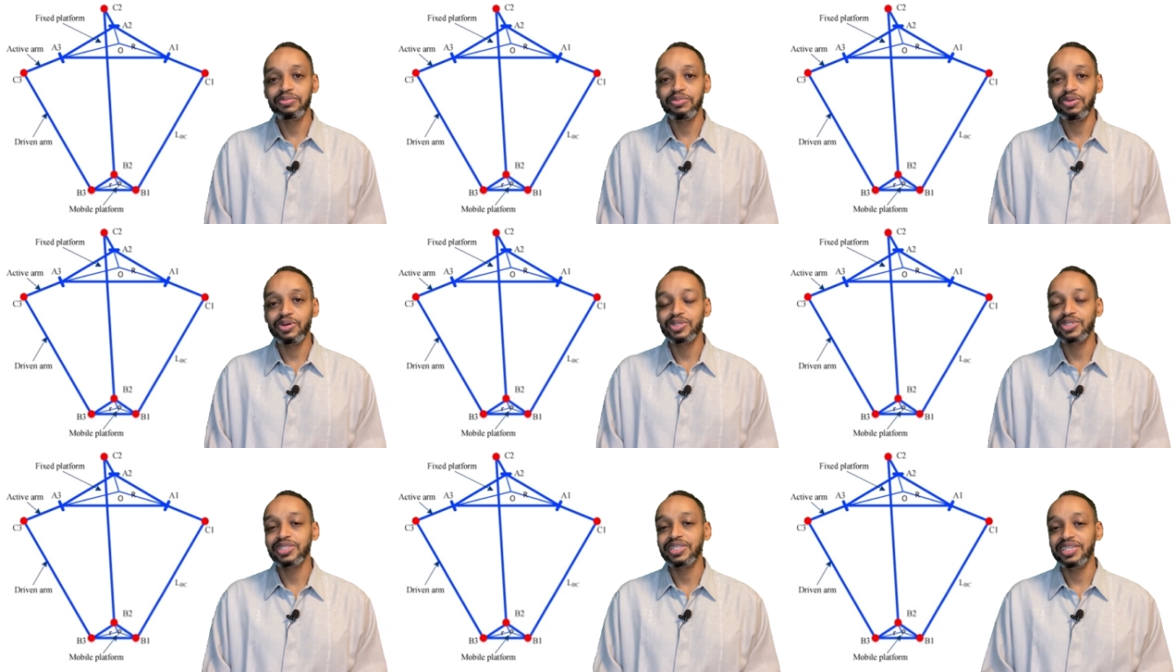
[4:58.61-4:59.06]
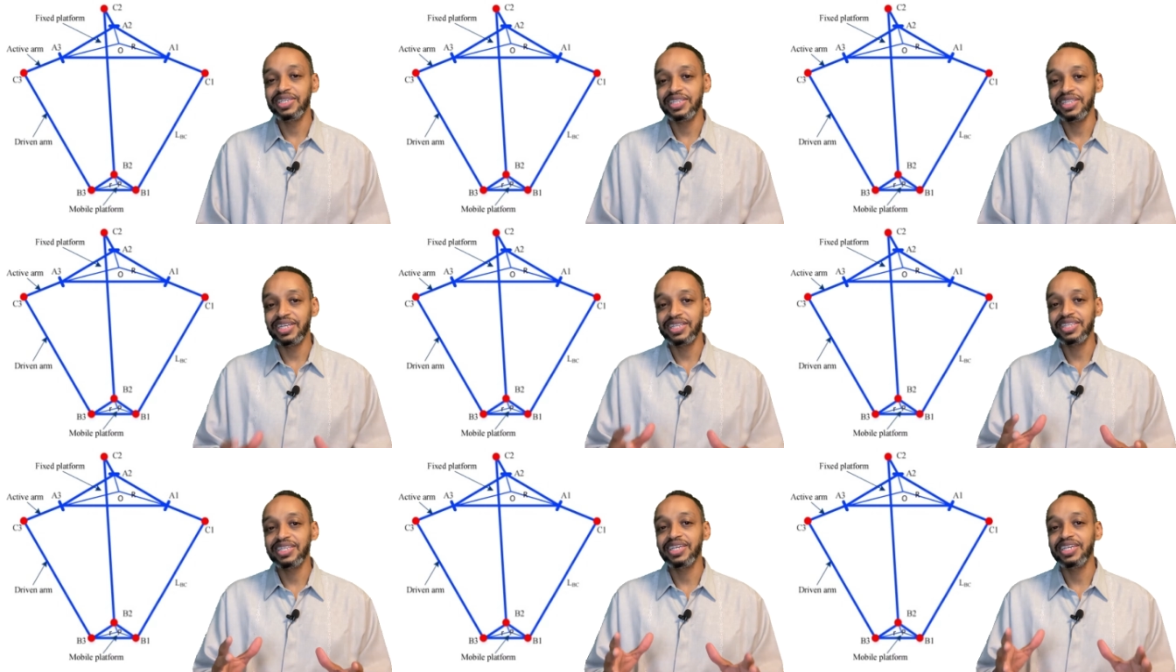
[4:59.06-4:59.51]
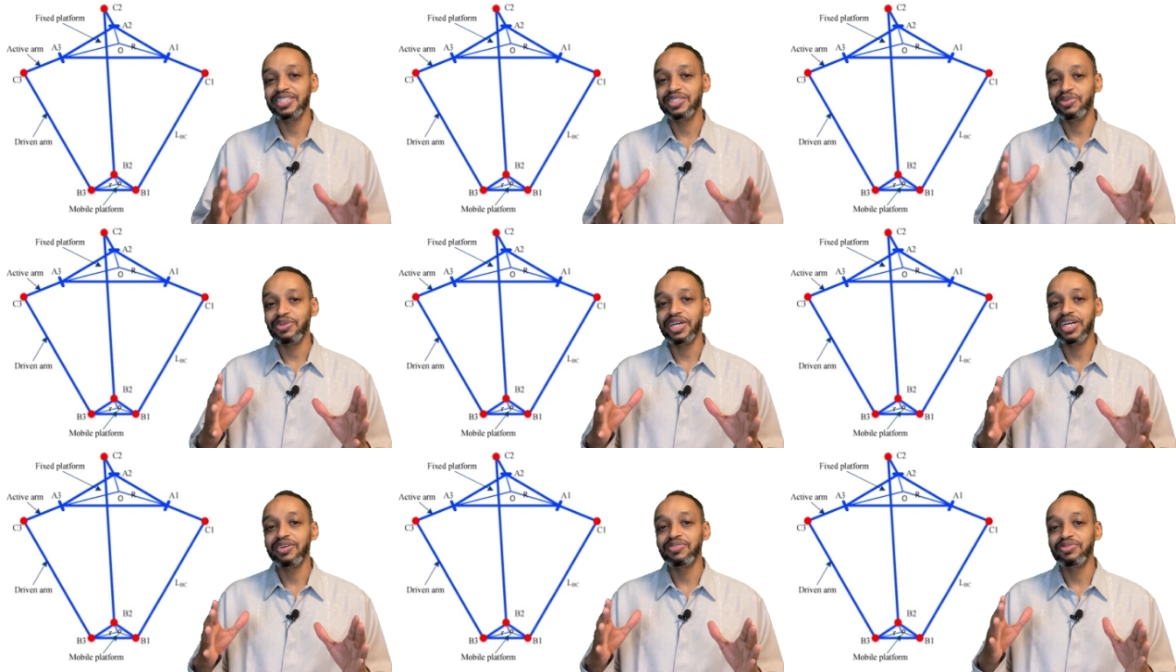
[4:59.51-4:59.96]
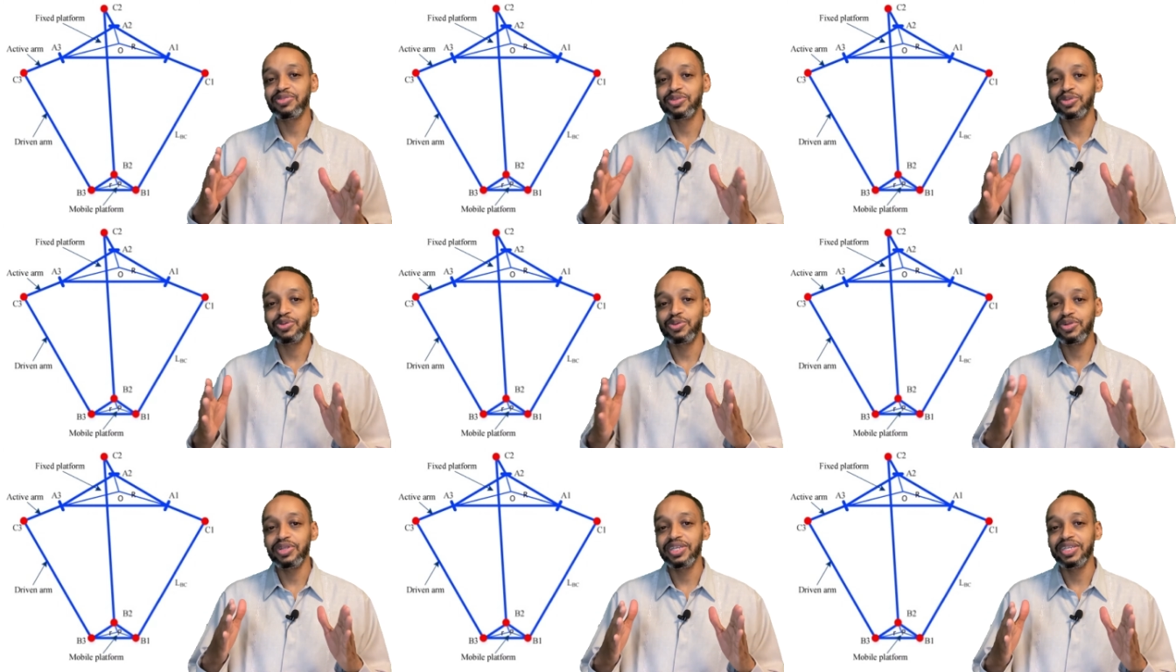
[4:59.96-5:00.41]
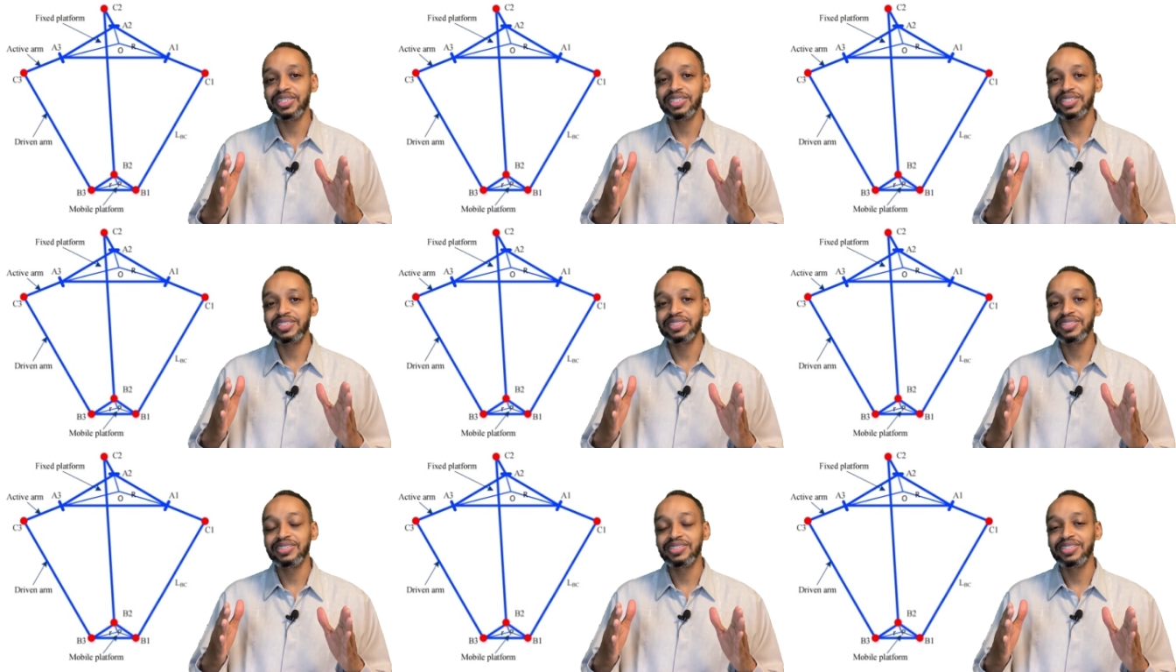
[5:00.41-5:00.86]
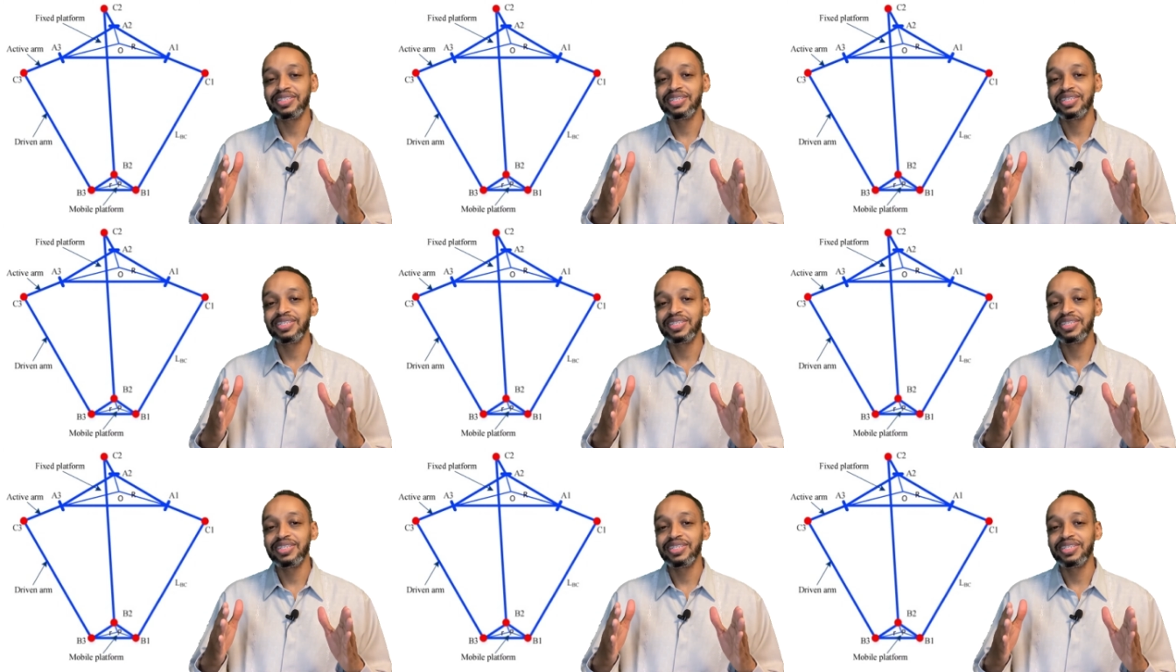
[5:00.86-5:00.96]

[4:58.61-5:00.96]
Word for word: mostly in that case you have two links